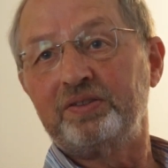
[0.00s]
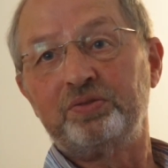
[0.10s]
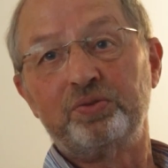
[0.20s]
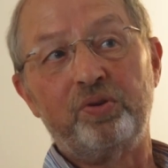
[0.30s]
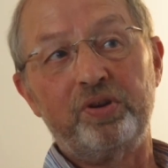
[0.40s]
to
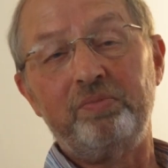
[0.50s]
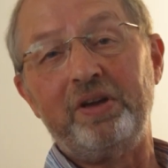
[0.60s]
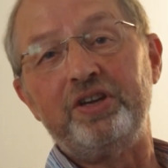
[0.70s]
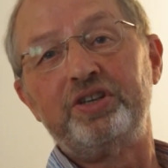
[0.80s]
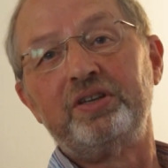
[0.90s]
draw an
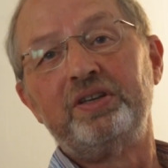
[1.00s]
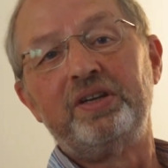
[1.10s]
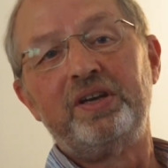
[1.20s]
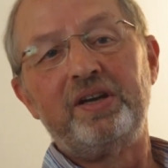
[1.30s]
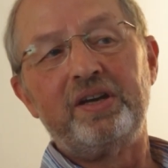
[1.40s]
image,
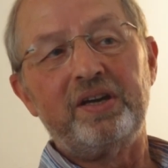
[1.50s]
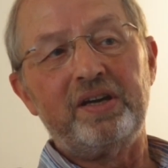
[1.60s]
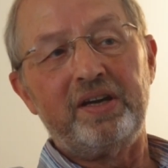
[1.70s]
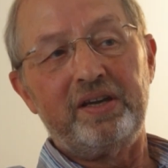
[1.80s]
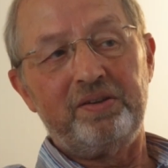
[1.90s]

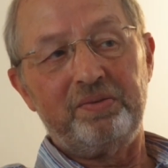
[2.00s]
and